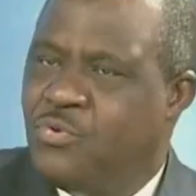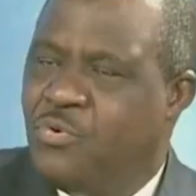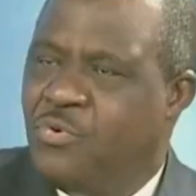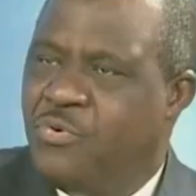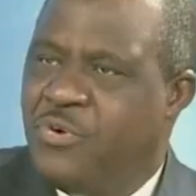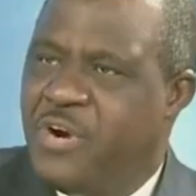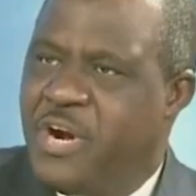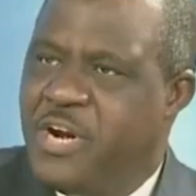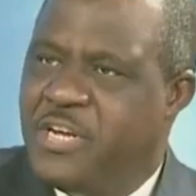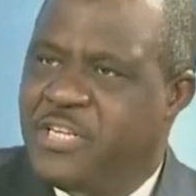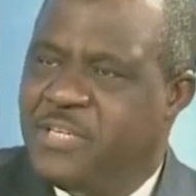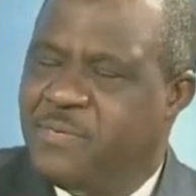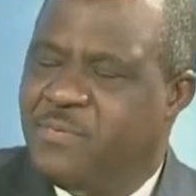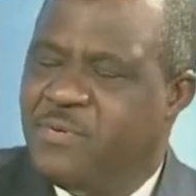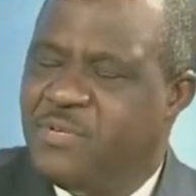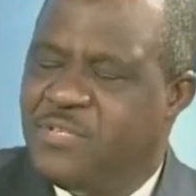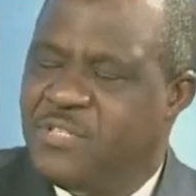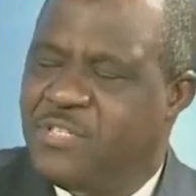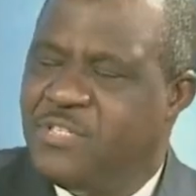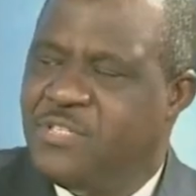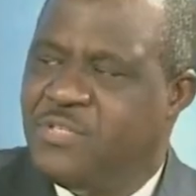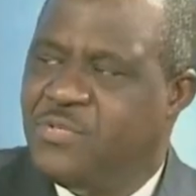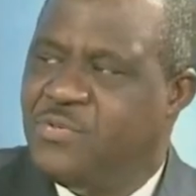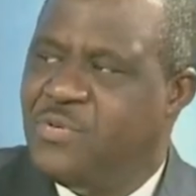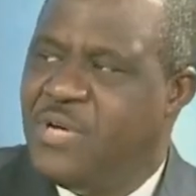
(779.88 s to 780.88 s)
to
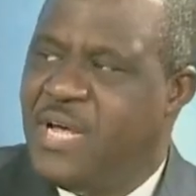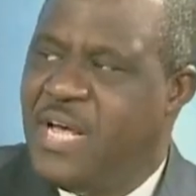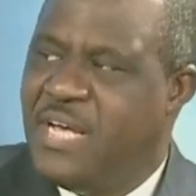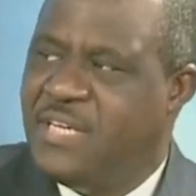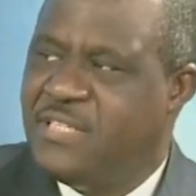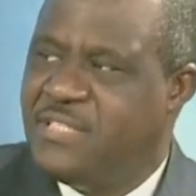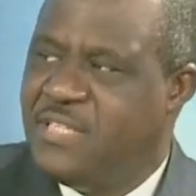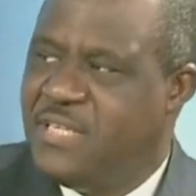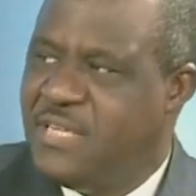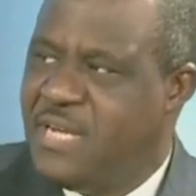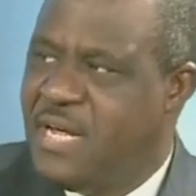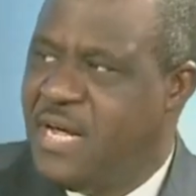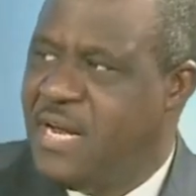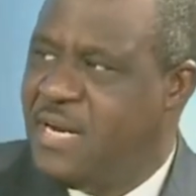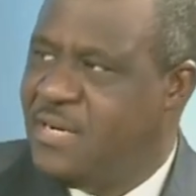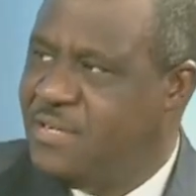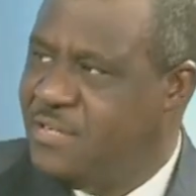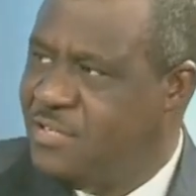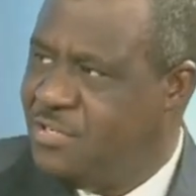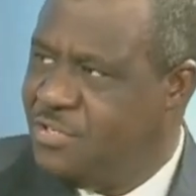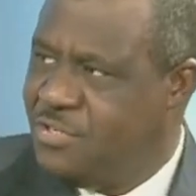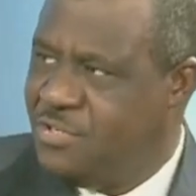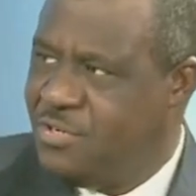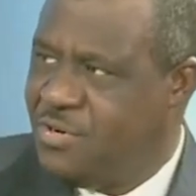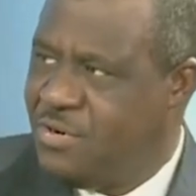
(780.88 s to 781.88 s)
responses to external
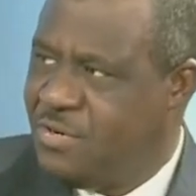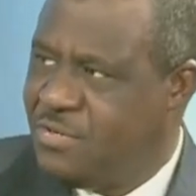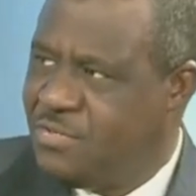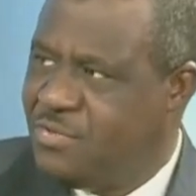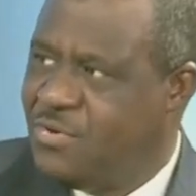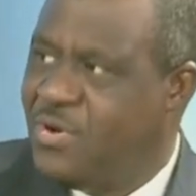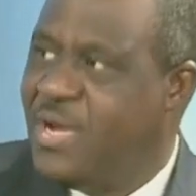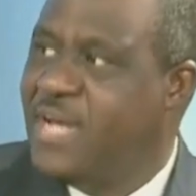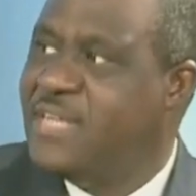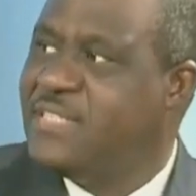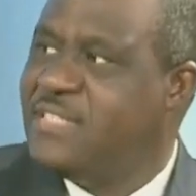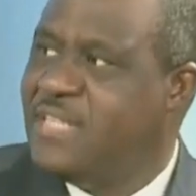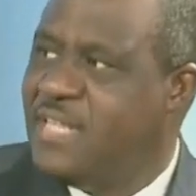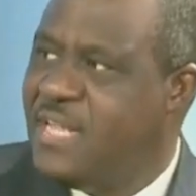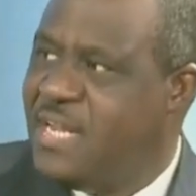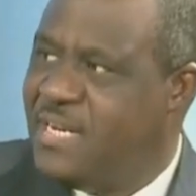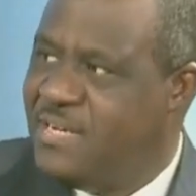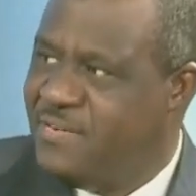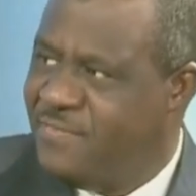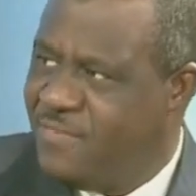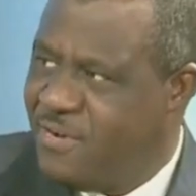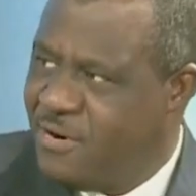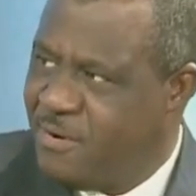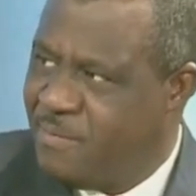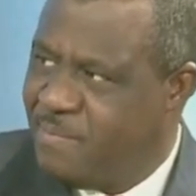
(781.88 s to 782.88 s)
shocks or external
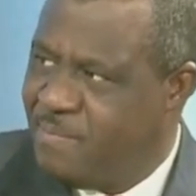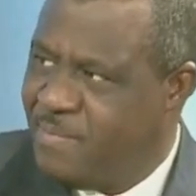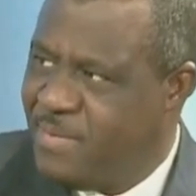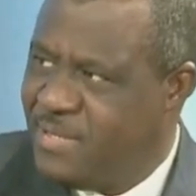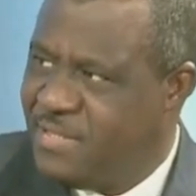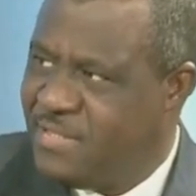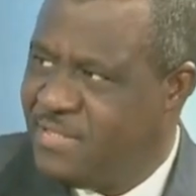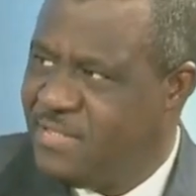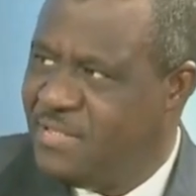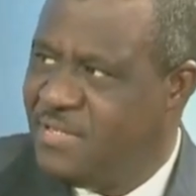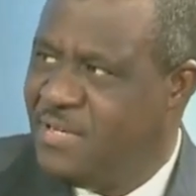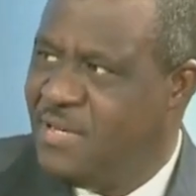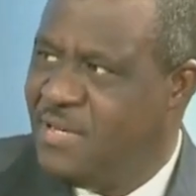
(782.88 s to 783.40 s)
developments.